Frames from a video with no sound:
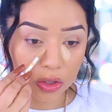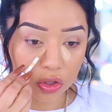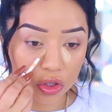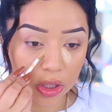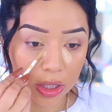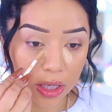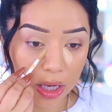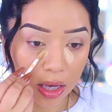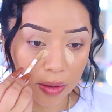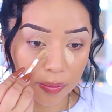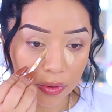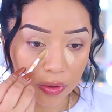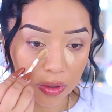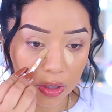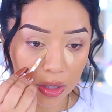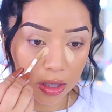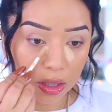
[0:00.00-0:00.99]
JCAB
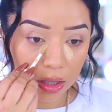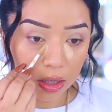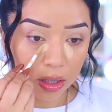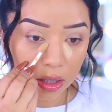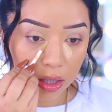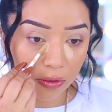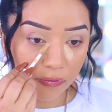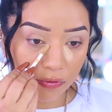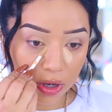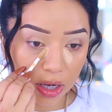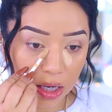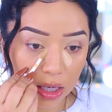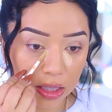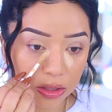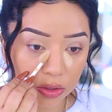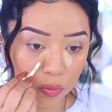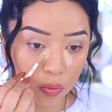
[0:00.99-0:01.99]
Beauty. If you
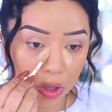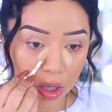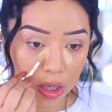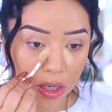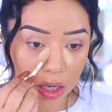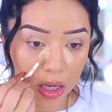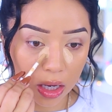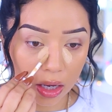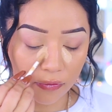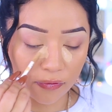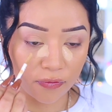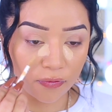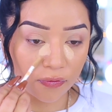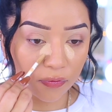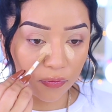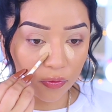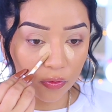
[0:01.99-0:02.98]
guys want a
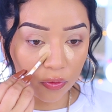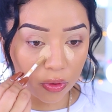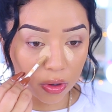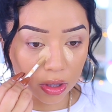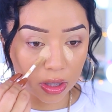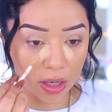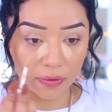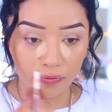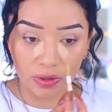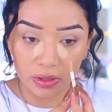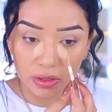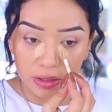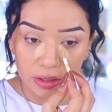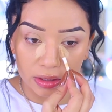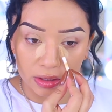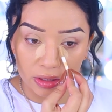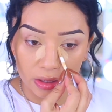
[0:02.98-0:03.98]
full
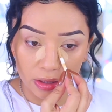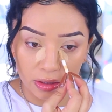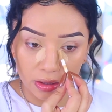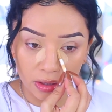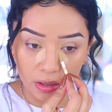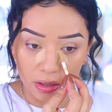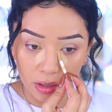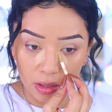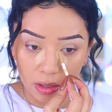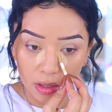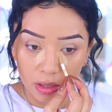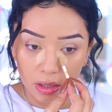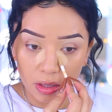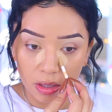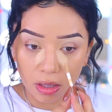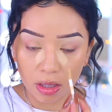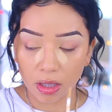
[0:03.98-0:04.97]
coverage concealer,
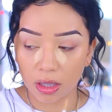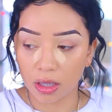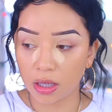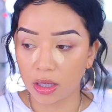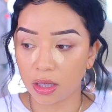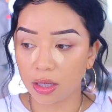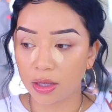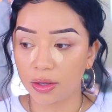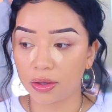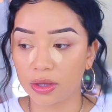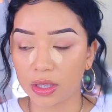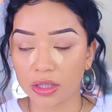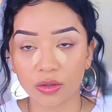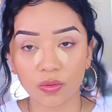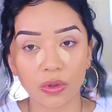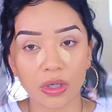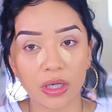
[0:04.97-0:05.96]

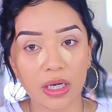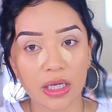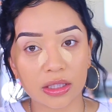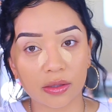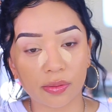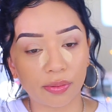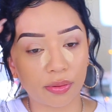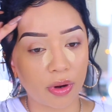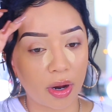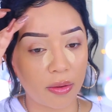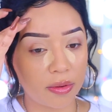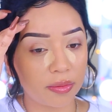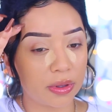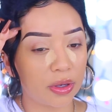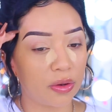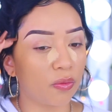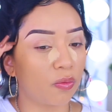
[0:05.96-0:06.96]
this one is
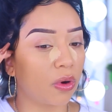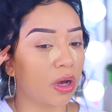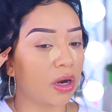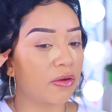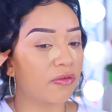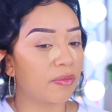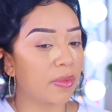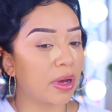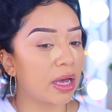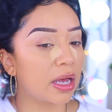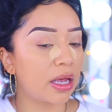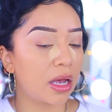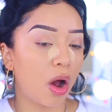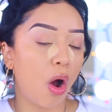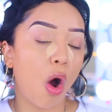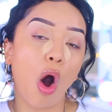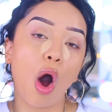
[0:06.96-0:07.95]
probably one of
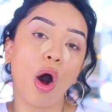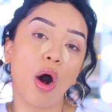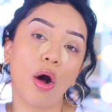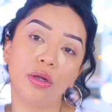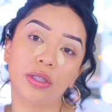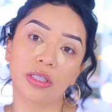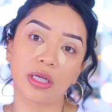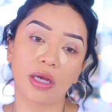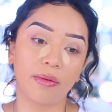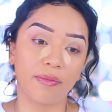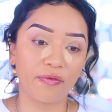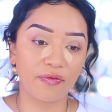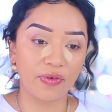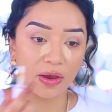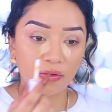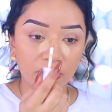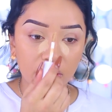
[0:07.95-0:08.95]
my all-time
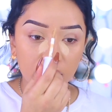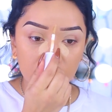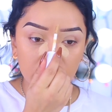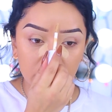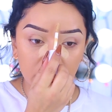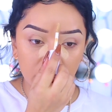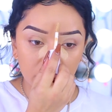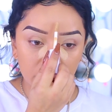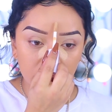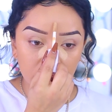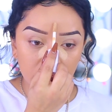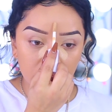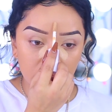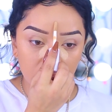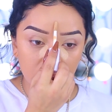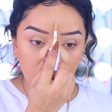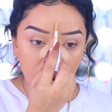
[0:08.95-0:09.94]
favorite
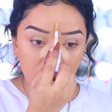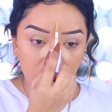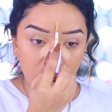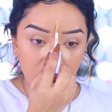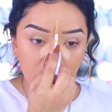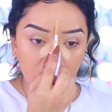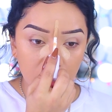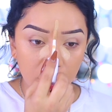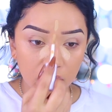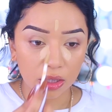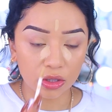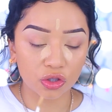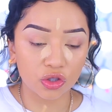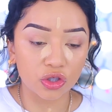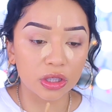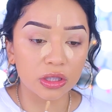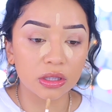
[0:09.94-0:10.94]
concealers.
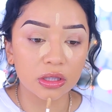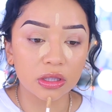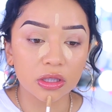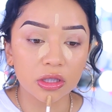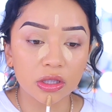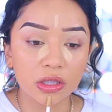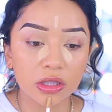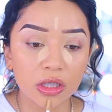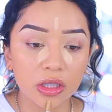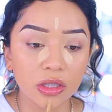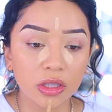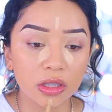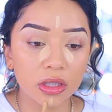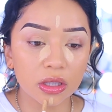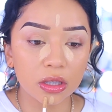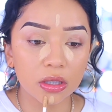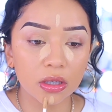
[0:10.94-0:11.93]
It's just such
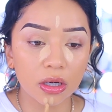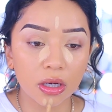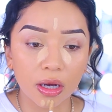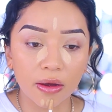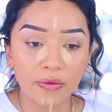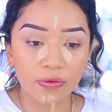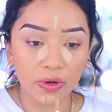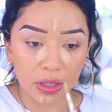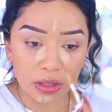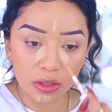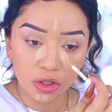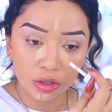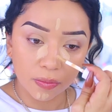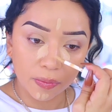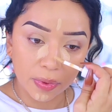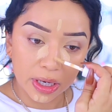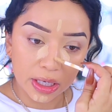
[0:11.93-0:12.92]
a good
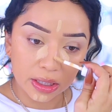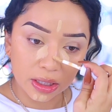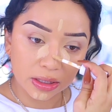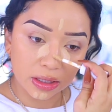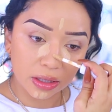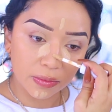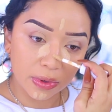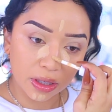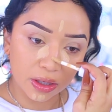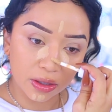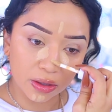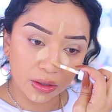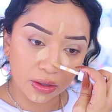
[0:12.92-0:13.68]
coverage, but it doesn't make